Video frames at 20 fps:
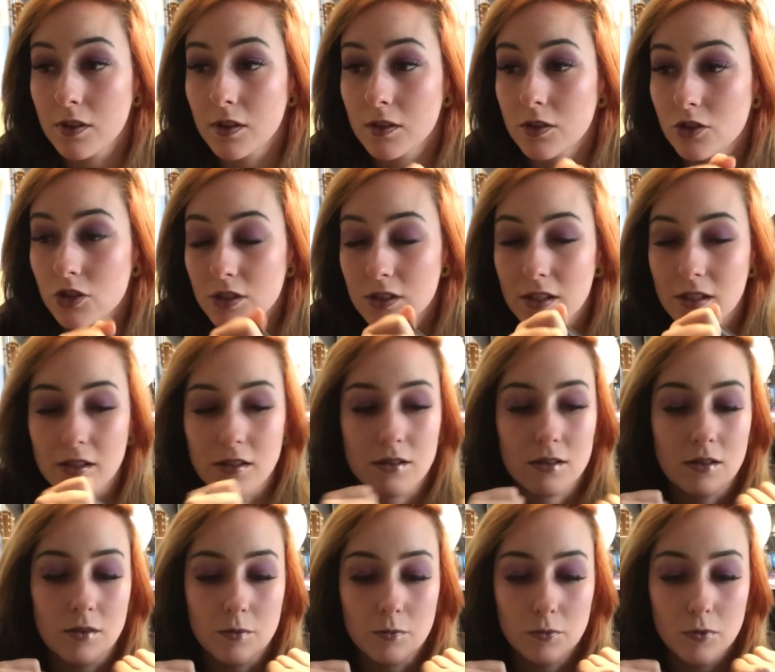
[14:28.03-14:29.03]
just like
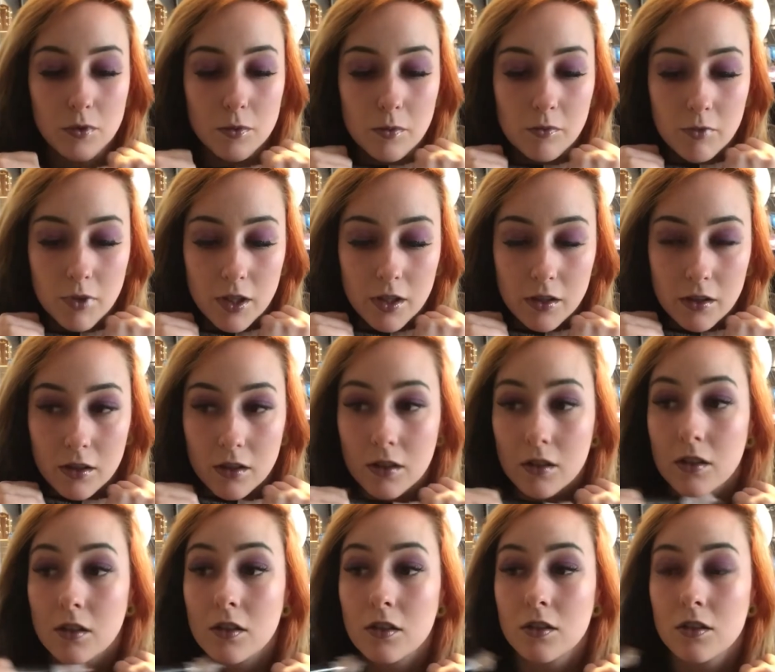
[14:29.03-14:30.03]
some form of like
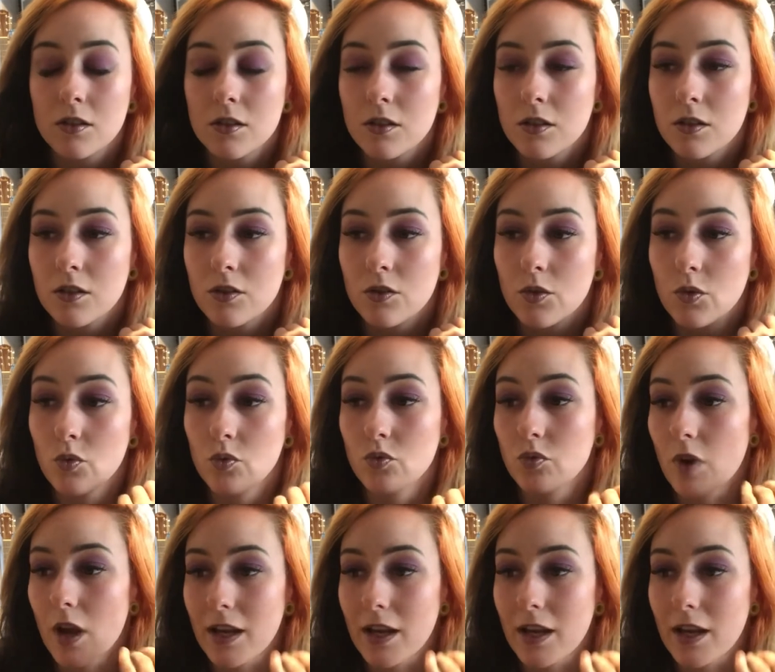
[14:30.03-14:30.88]
red